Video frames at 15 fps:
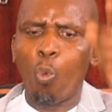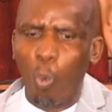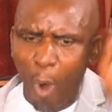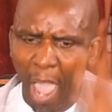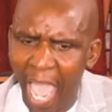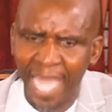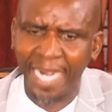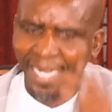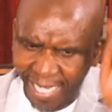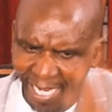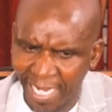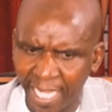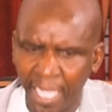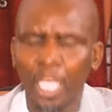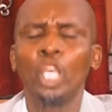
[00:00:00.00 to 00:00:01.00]
where
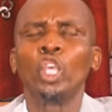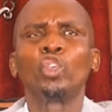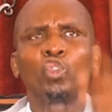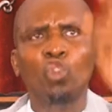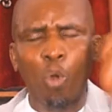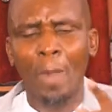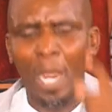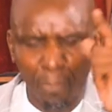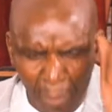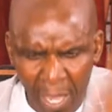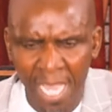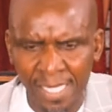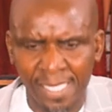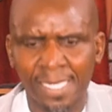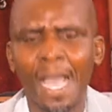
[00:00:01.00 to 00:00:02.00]
really human
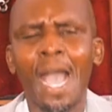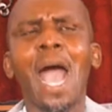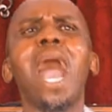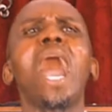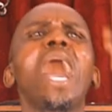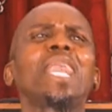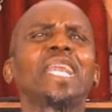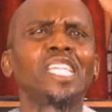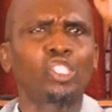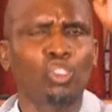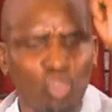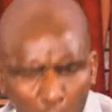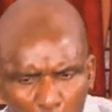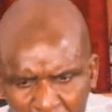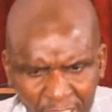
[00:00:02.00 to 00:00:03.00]
beings are
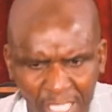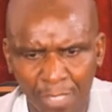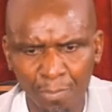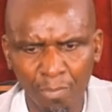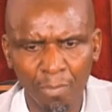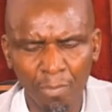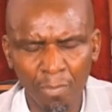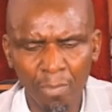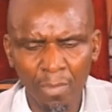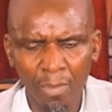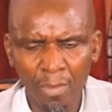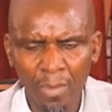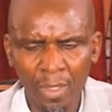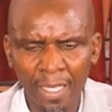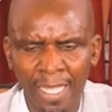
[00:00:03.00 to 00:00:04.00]
restored.
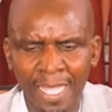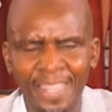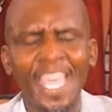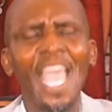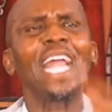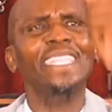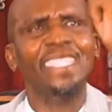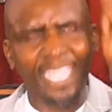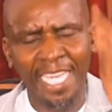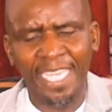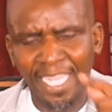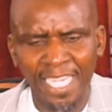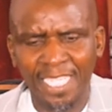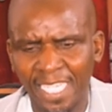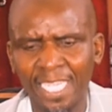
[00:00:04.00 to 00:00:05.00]
Their
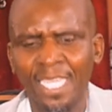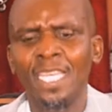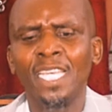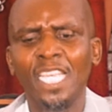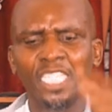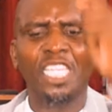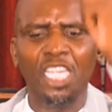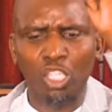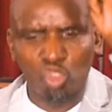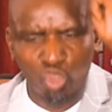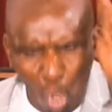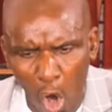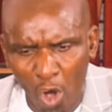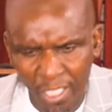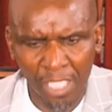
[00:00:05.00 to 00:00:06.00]
dignity is
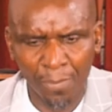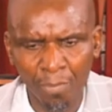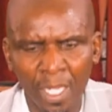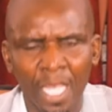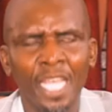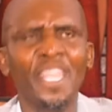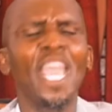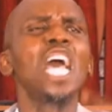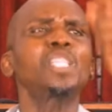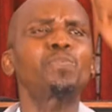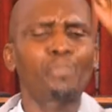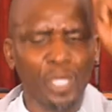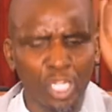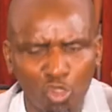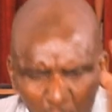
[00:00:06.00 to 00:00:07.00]
restored. Their
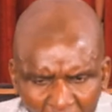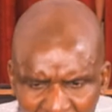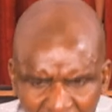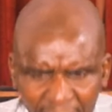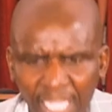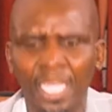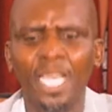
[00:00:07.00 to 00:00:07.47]
spirituality